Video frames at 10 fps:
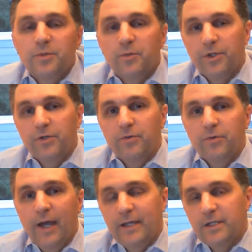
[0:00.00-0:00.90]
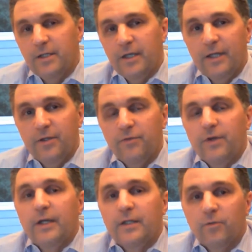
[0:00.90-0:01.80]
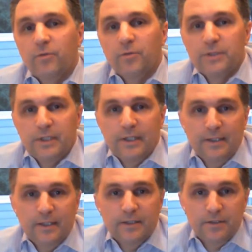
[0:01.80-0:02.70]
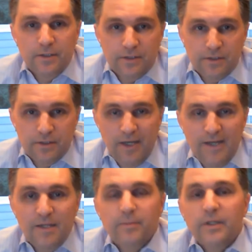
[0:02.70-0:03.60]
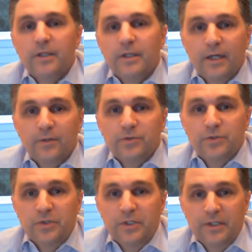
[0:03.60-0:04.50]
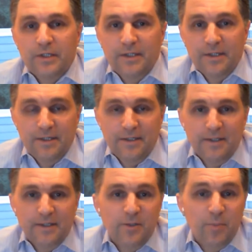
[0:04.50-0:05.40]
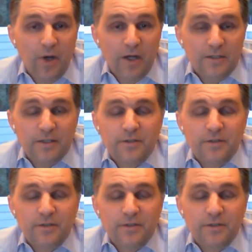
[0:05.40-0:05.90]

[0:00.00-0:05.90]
but when you add to that the fact that we're beside this 80 million ounce deposit,